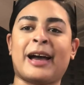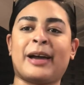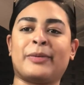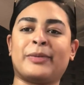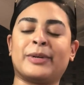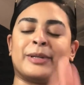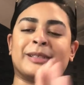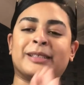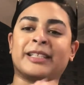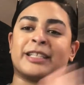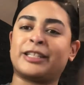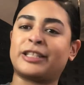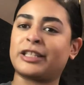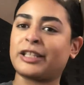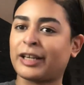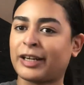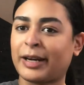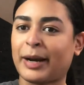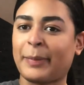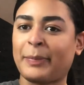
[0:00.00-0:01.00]
will
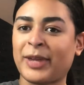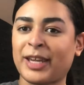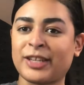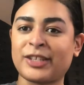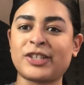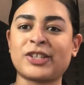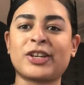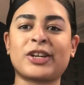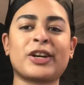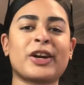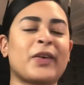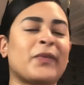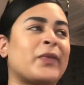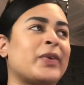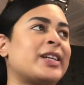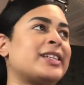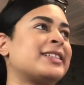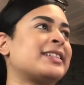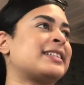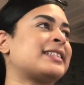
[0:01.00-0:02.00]
insert a picture of
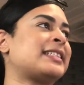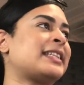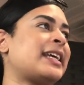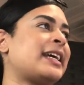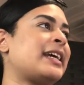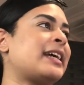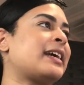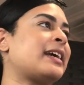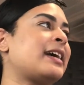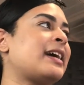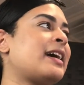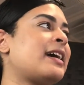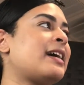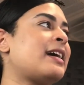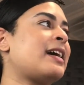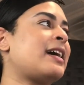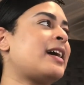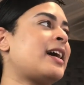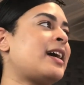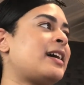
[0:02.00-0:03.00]
what it looks like.
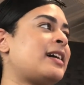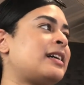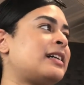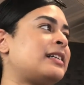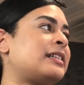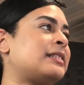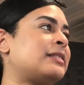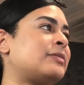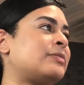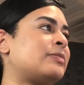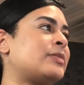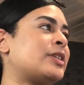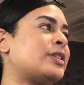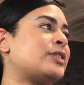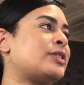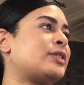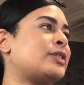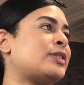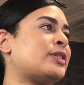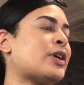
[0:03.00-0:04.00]

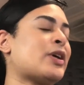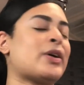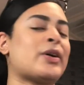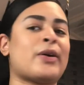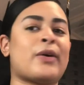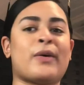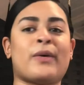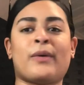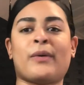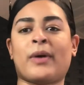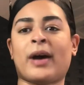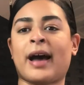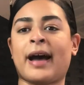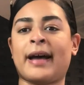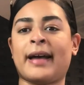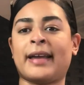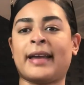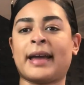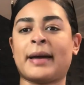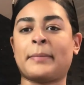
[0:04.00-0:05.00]
So
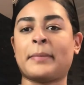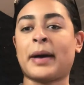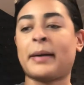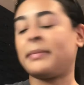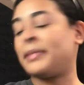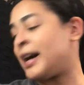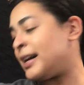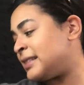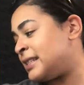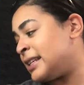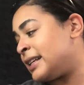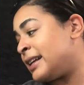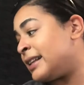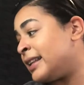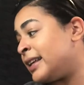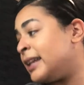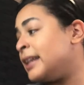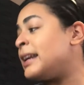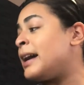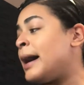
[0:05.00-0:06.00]
I am about to
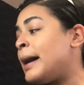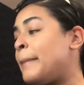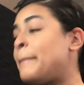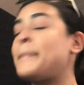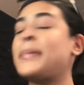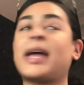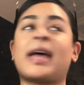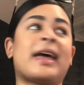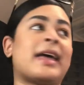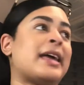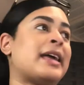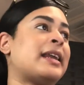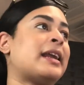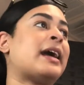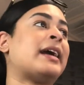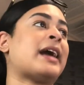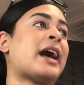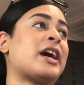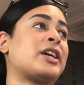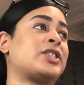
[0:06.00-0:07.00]
clean up, and
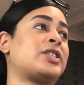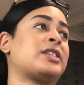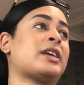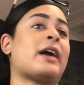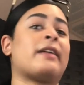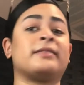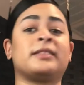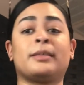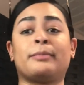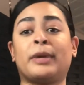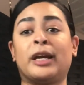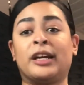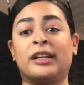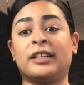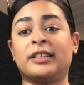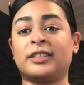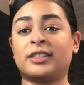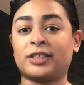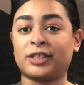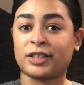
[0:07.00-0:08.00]
I actually have some
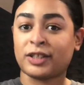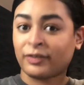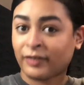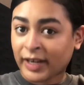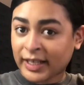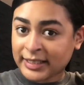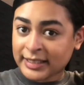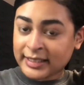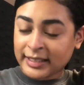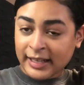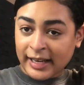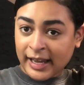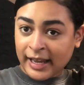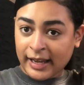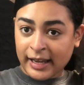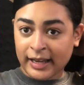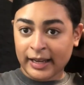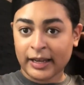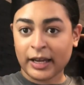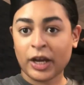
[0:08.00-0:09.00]
errands to run
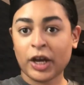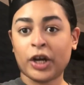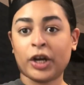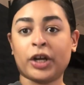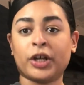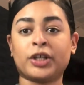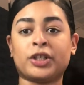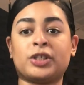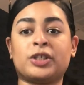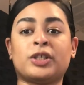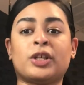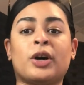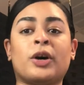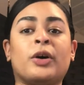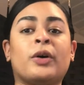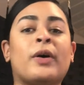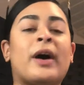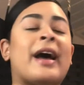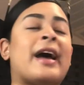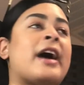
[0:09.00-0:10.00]
today.
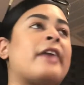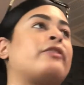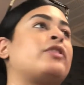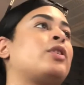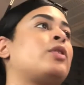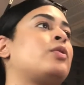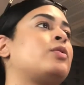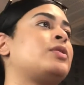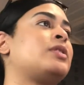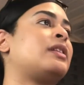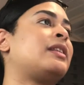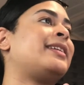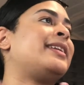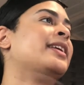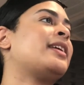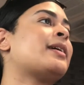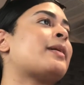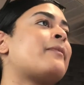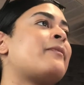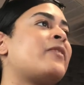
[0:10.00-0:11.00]
So I have to go to the
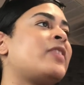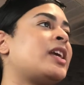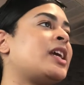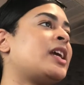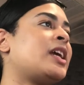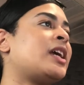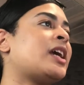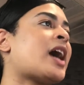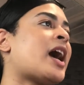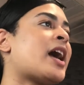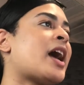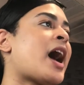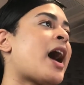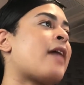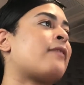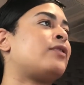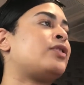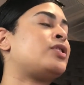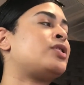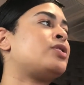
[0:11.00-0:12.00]
DMV. I
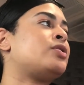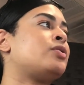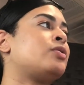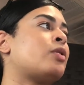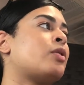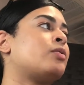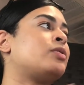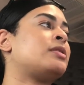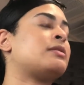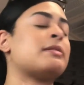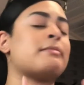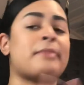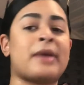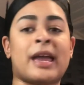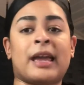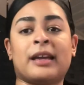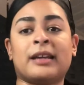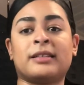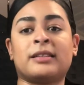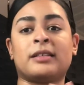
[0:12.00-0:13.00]
have to go to the
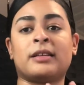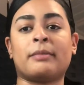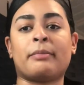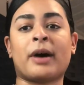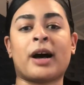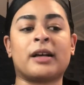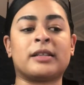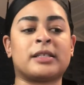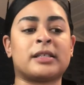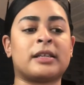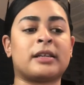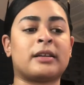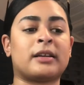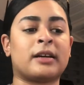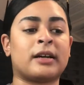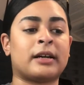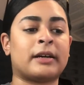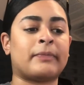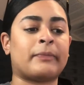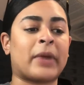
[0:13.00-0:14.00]
bank to deposit
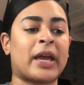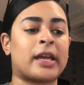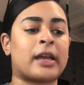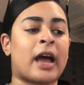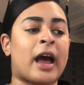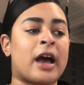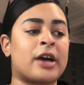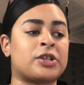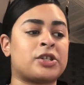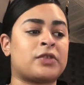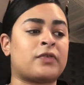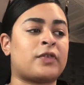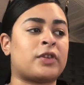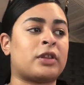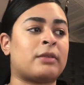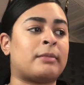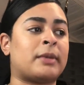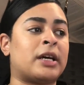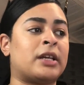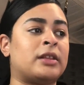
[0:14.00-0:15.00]
my cash for
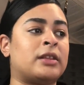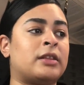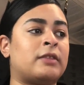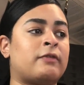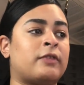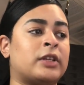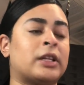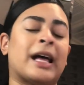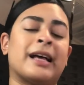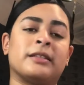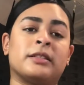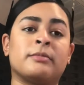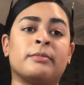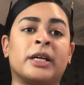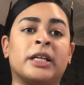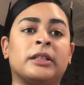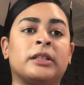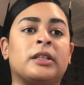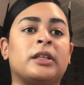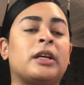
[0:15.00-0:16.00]
the month, for last
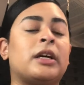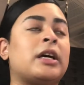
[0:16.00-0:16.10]
month.